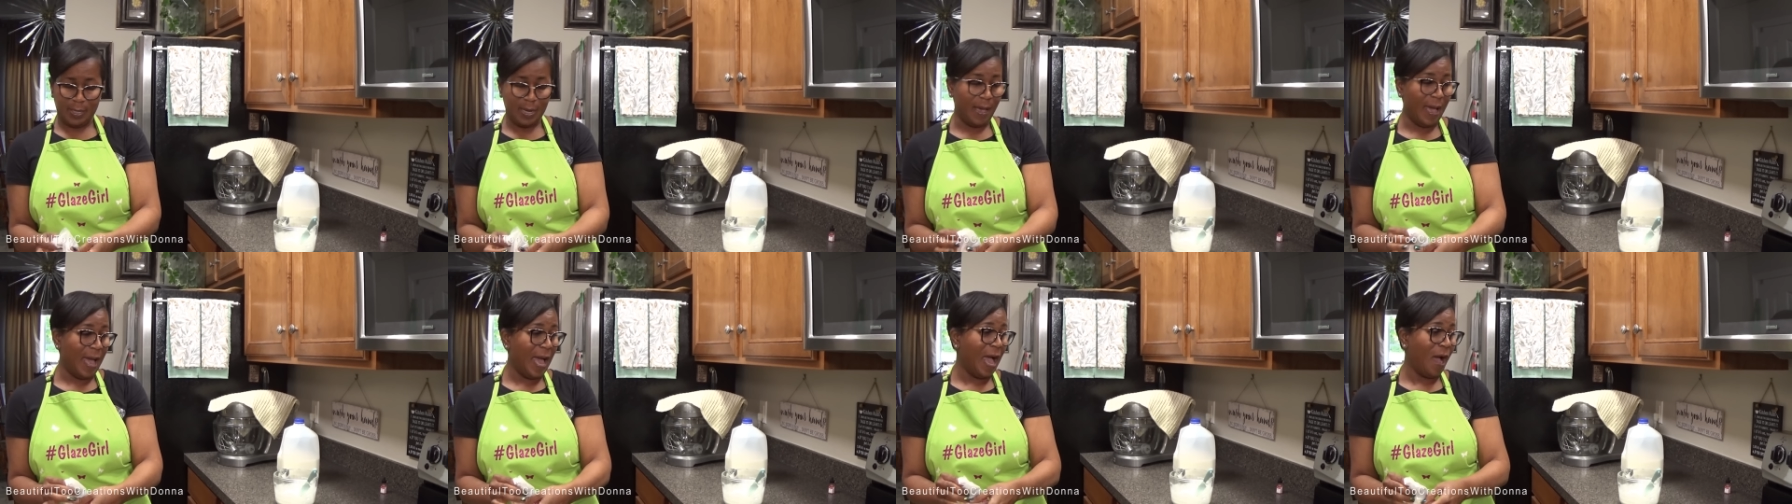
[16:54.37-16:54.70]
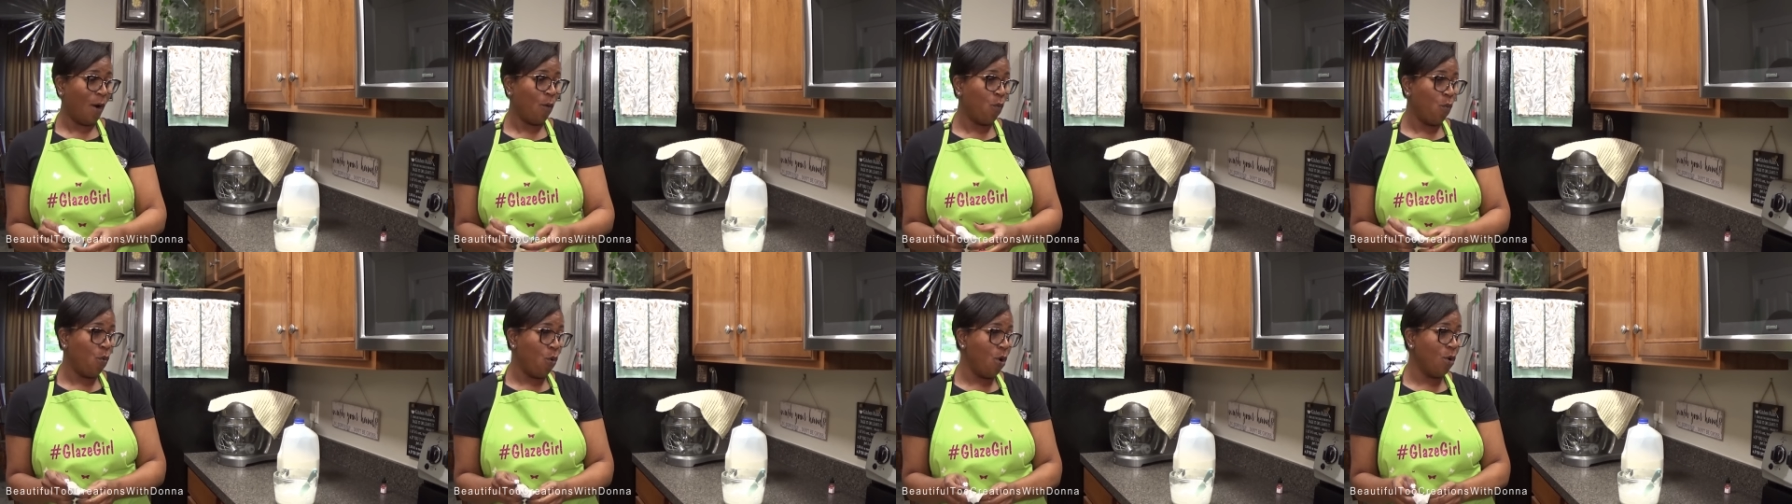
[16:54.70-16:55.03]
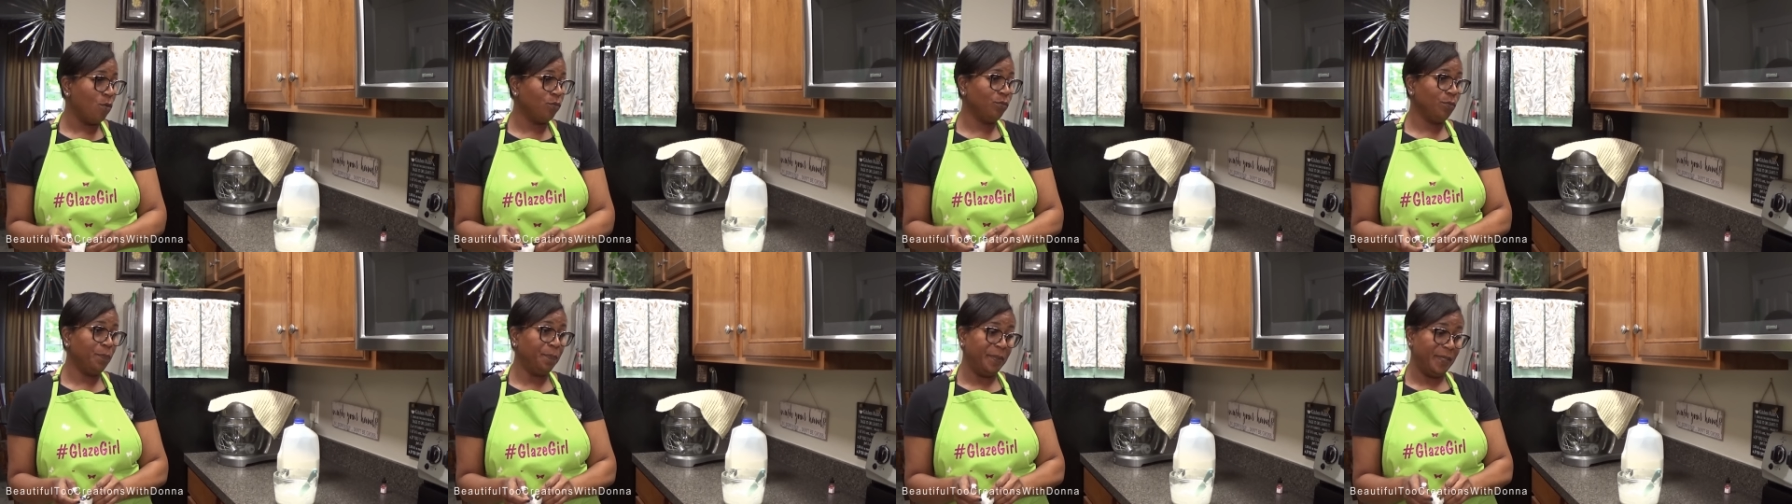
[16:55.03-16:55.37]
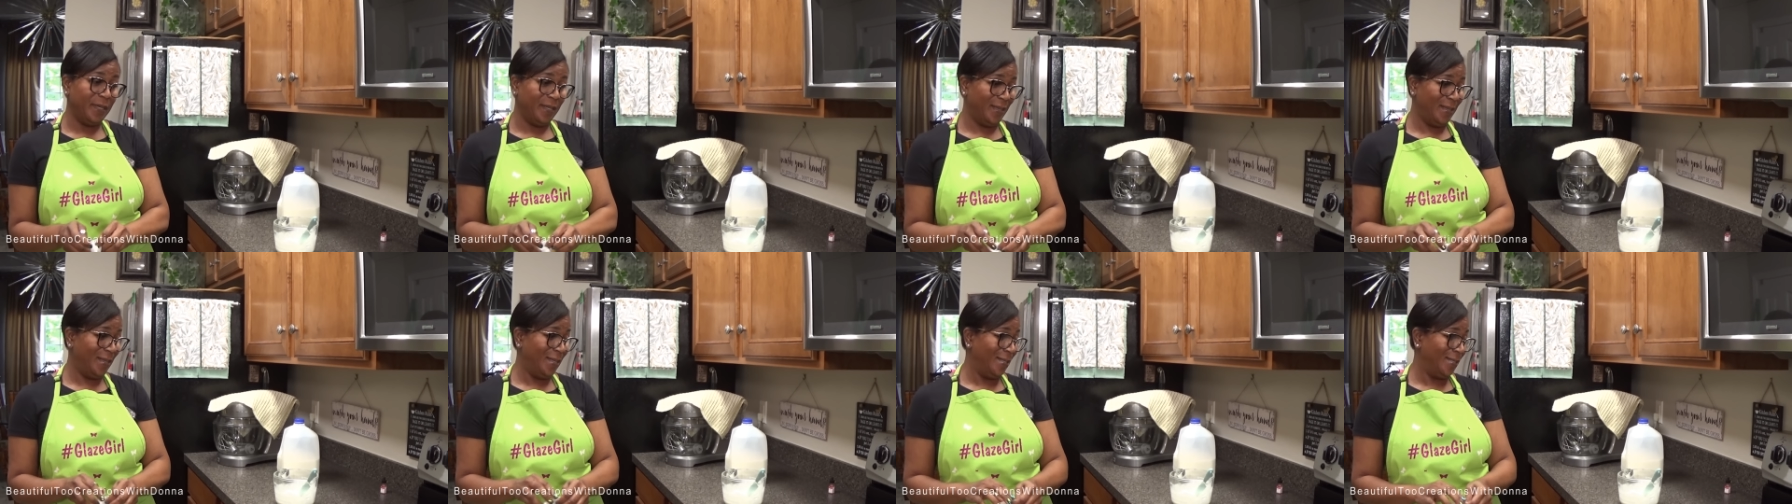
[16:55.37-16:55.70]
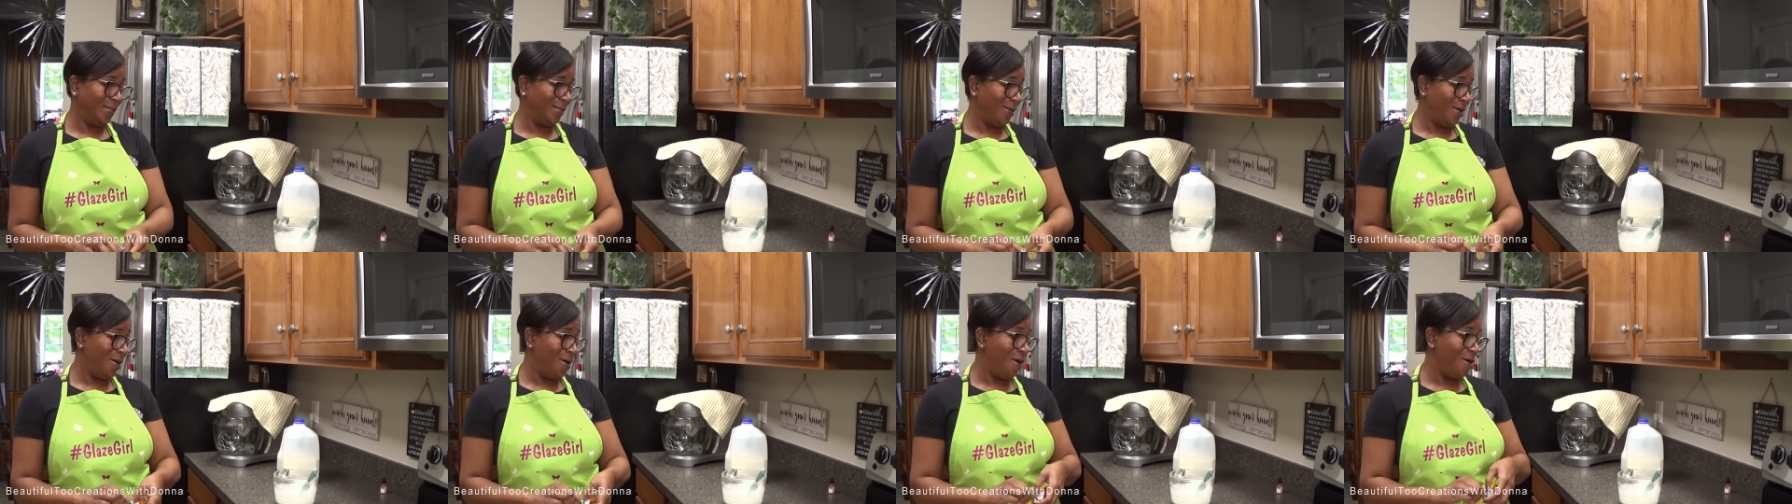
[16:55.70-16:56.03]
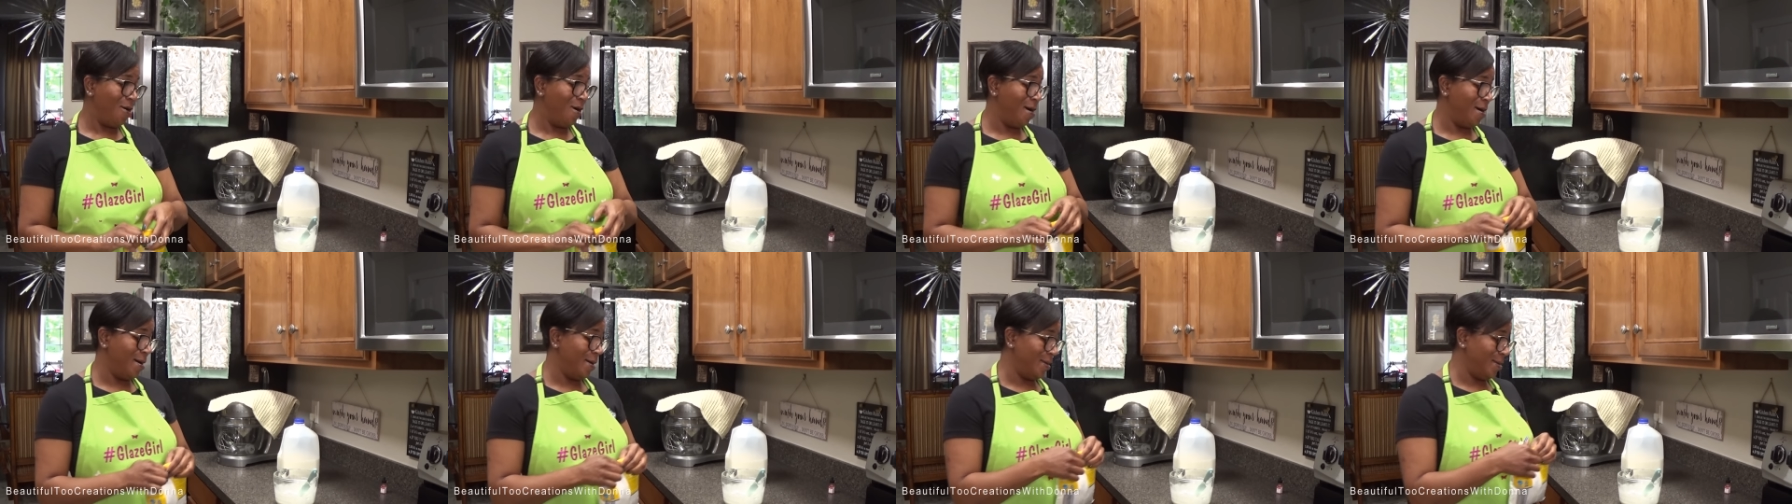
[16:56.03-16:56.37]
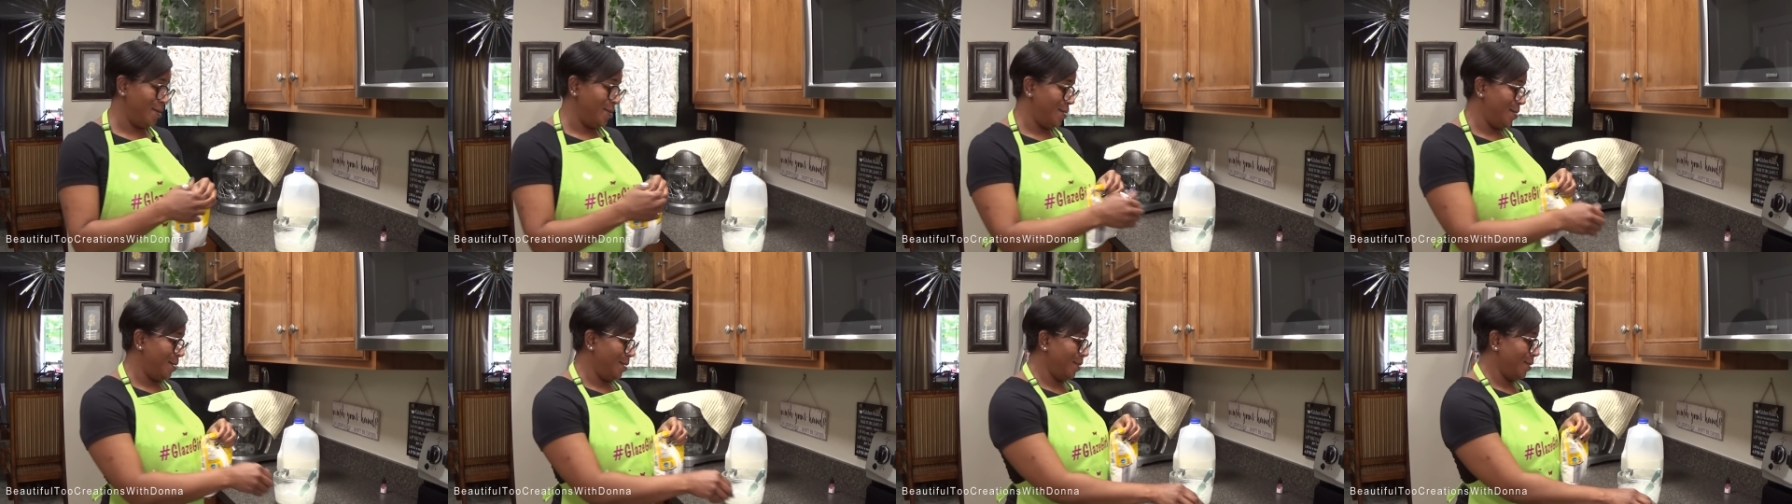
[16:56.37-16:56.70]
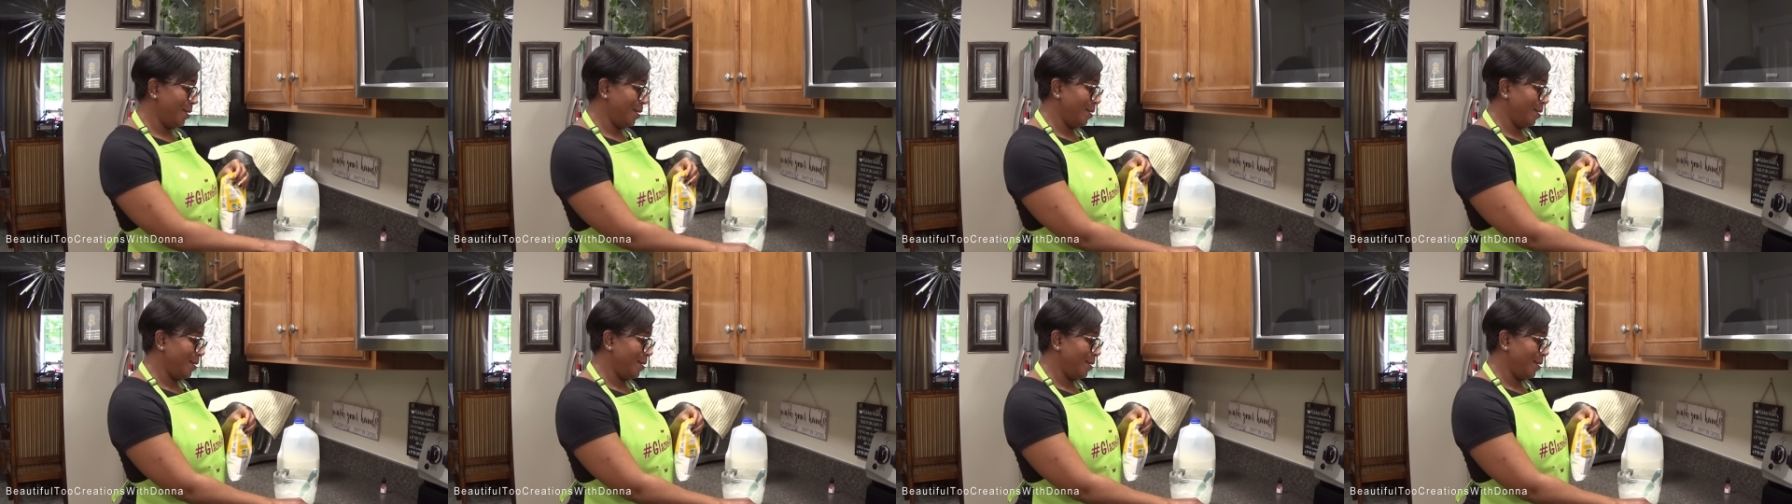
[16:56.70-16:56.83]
Now I won't put this on